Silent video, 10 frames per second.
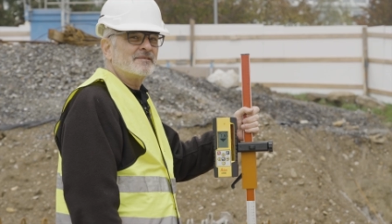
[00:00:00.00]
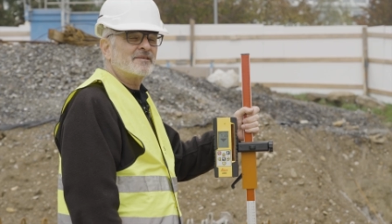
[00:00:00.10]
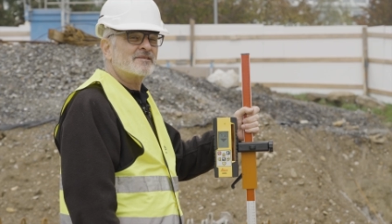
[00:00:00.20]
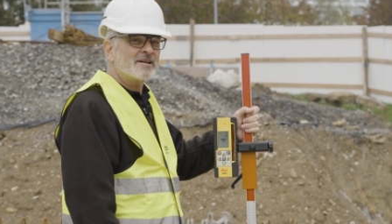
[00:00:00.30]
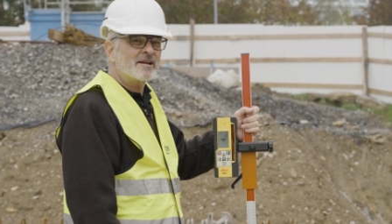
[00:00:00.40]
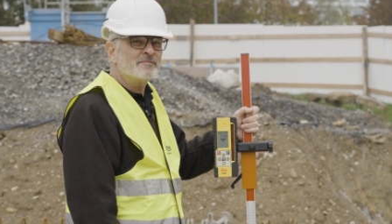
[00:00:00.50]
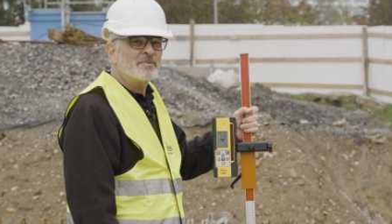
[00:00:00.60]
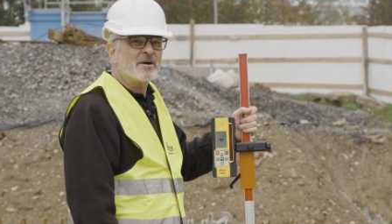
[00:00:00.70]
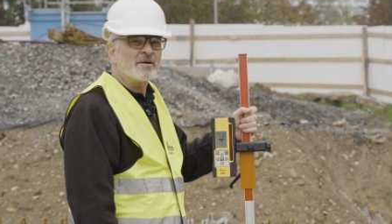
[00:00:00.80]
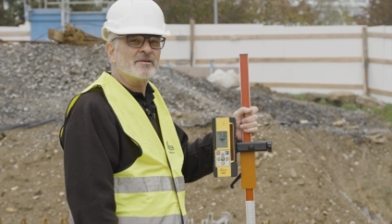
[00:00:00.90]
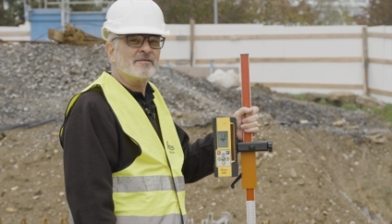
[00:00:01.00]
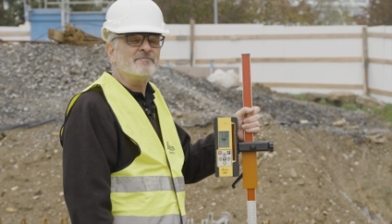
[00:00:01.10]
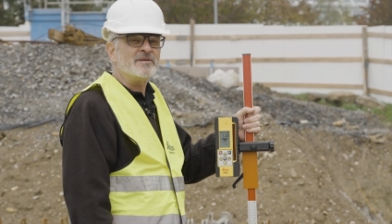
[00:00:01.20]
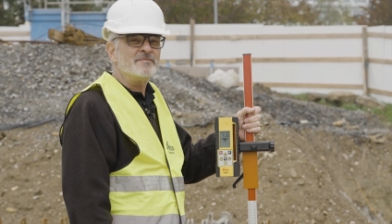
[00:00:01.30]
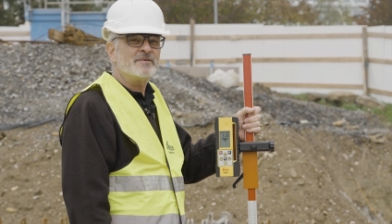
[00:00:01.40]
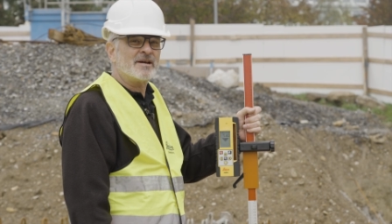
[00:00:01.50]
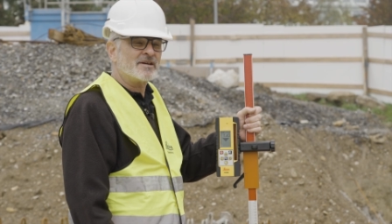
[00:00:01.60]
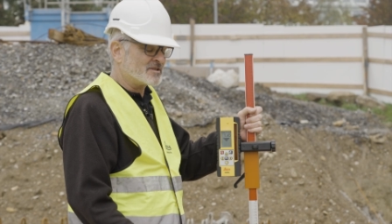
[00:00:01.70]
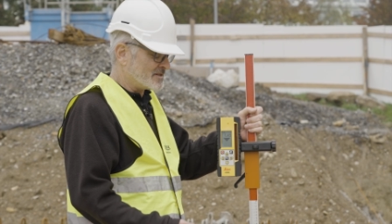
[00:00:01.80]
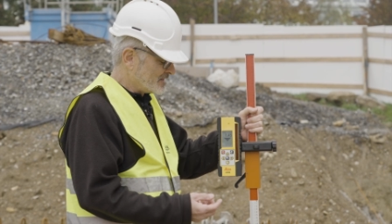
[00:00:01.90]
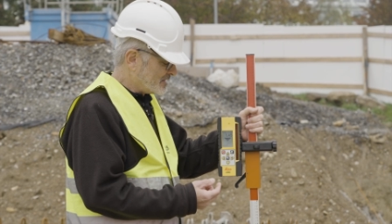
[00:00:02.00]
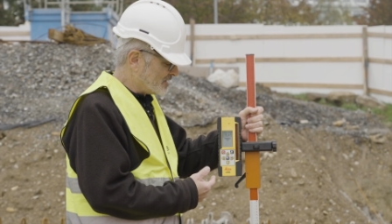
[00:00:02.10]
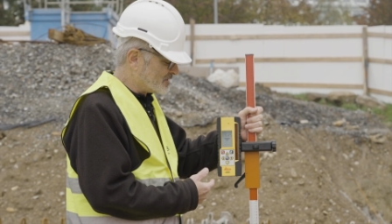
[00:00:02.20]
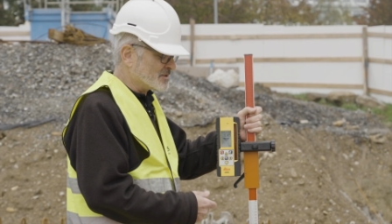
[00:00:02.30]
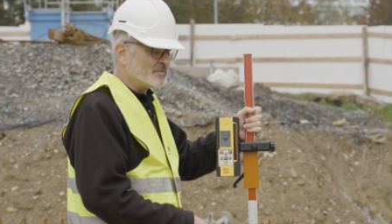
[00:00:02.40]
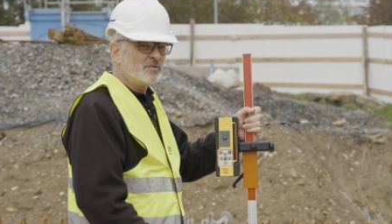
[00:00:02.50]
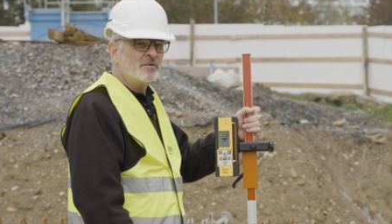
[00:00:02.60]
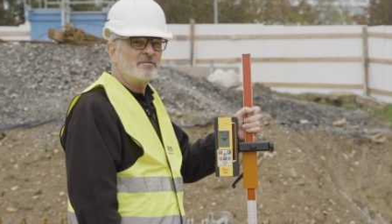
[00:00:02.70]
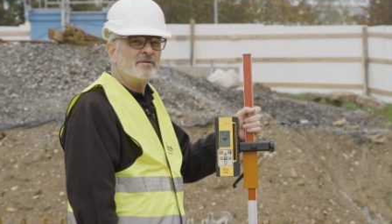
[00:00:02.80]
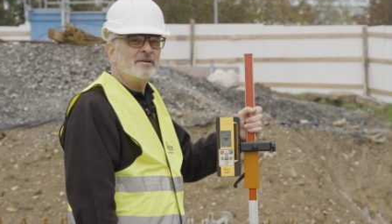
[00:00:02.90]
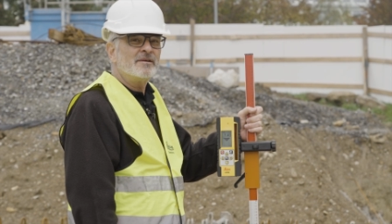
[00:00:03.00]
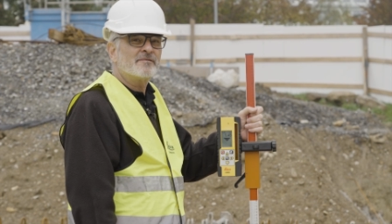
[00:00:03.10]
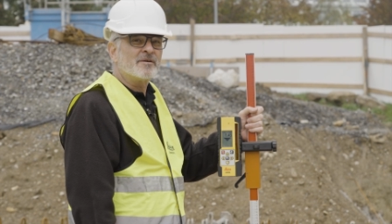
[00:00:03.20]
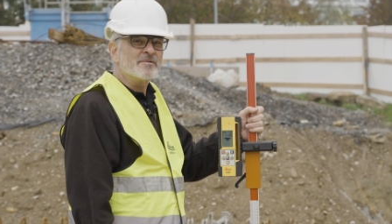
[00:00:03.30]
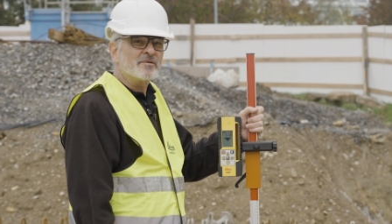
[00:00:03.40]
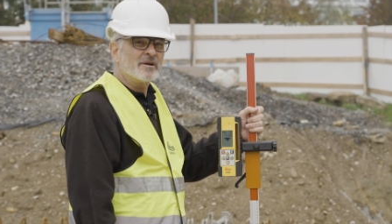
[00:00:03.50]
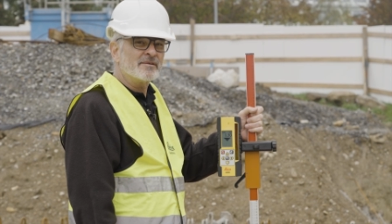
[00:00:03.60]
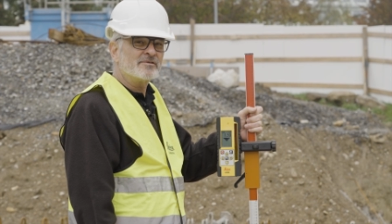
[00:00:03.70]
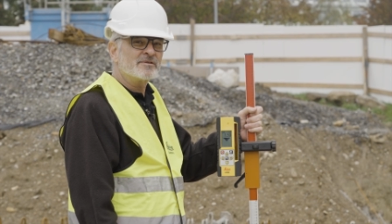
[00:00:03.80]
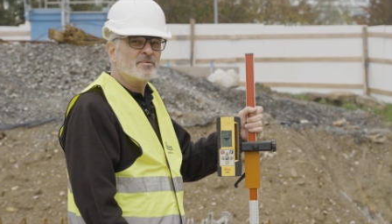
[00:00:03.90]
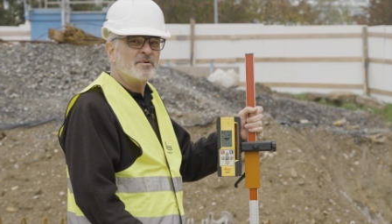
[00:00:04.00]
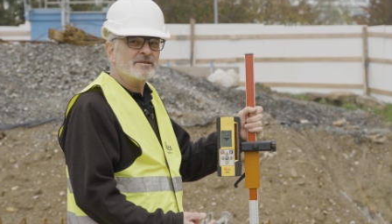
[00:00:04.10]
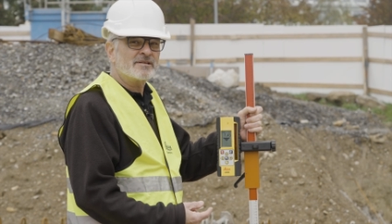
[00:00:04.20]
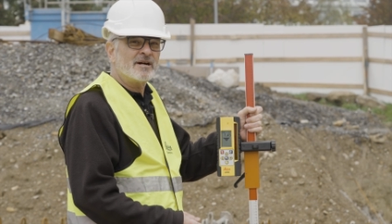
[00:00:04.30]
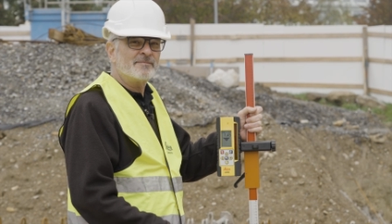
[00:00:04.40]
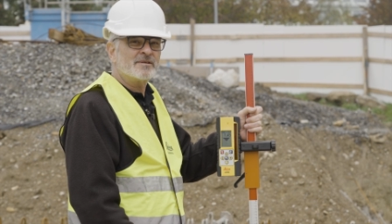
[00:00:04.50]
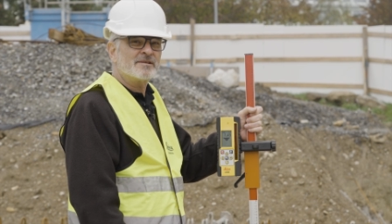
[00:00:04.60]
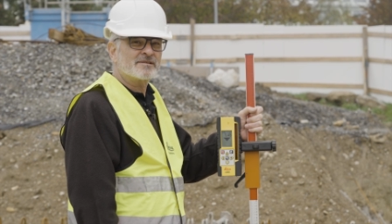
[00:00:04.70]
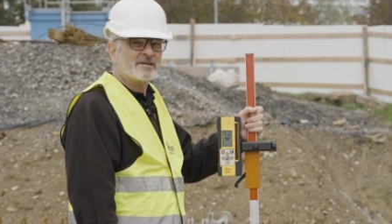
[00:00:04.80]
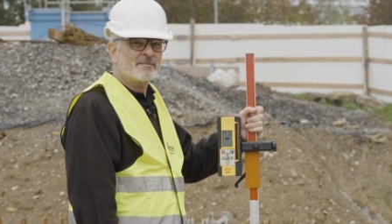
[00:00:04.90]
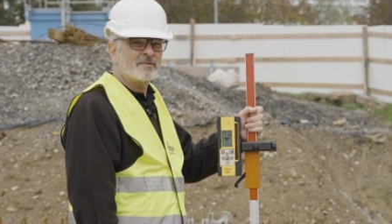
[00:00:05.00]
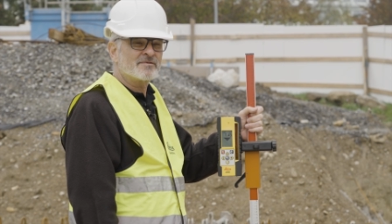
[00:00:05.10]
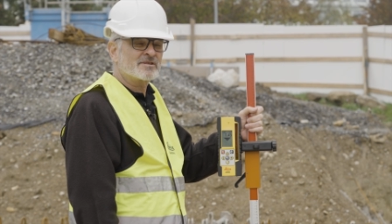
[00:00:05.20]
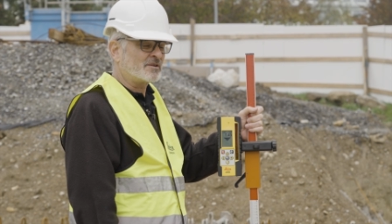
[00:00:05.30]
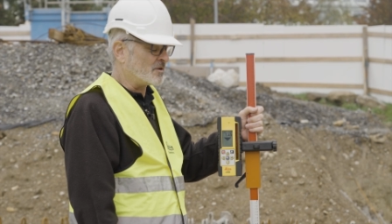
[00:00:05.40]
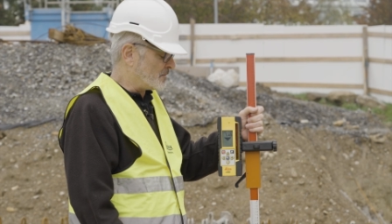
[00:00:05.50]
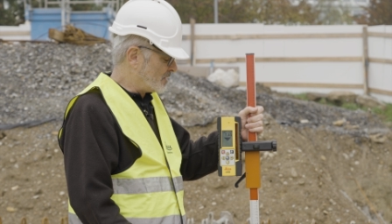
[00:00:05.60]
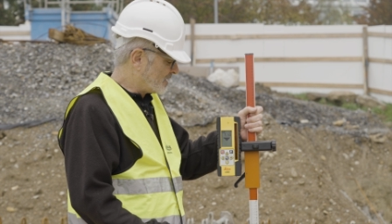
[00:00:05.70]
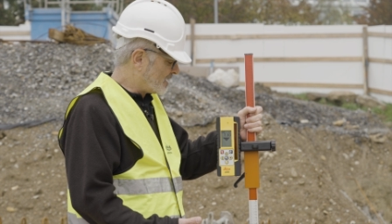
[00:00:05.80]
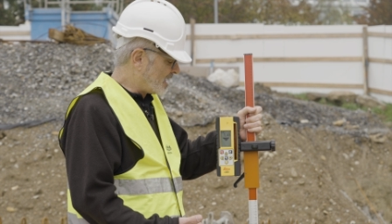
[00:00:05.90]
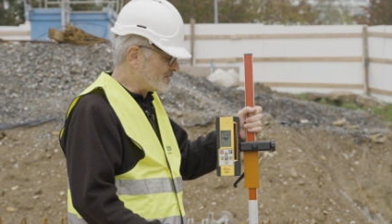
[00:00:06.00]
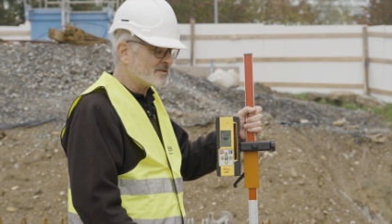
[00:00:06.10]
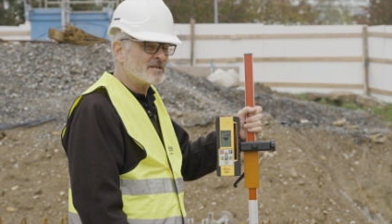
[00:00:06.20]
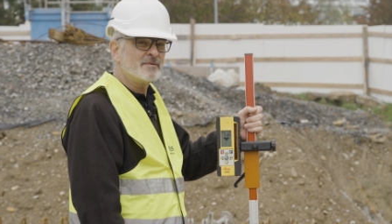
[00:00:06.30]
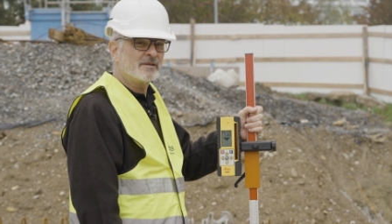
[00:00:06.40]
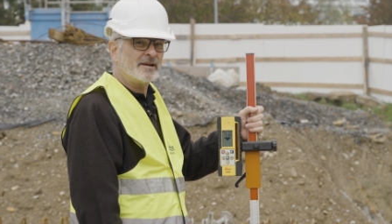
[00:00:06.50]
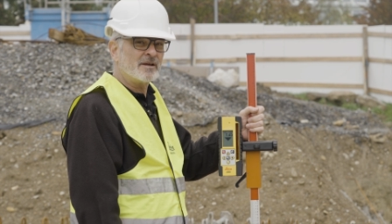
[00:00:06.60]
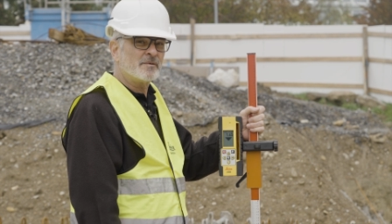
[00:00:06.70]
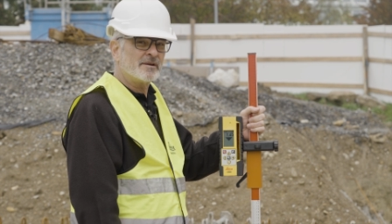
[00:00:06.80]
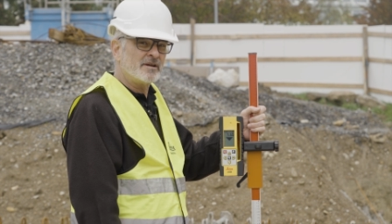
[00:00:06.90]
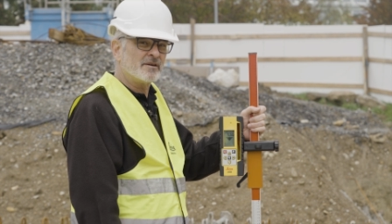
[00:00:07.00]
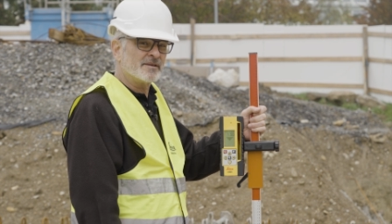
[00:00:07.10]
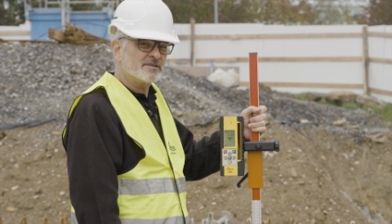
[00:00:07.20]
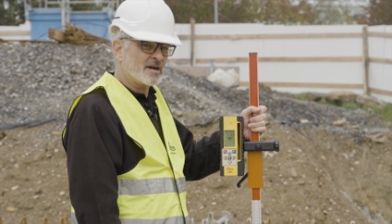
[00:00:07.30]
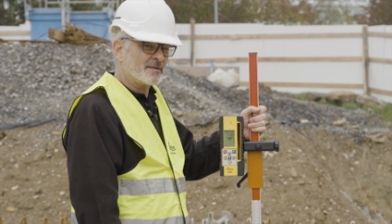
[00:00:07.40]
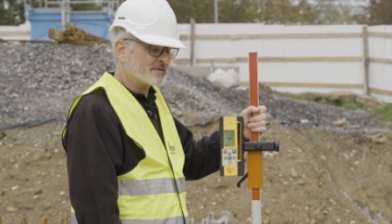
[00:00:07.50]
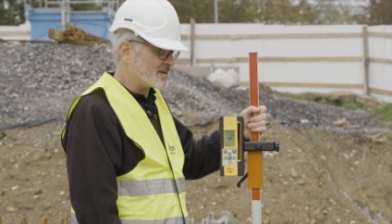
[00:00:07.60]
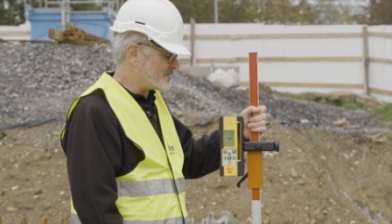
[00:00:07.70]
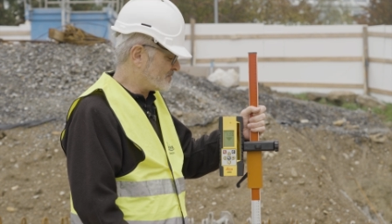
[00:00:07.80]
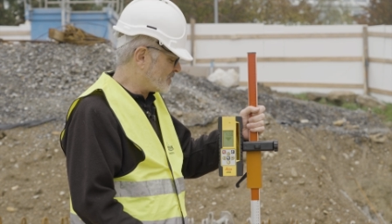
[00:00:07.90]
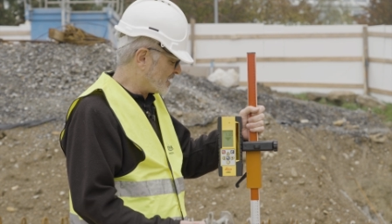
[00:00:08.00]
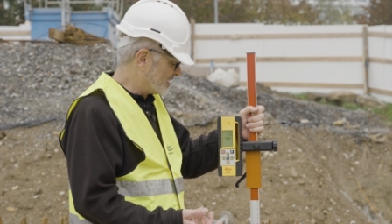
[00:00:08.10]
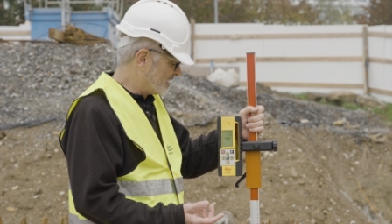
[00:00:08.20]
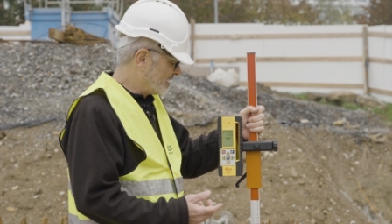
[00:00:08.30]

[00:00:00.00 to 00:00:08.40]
The second part of beam catch is to move from your reference points up to the top of a slope. I'm simulating one here on the job site, but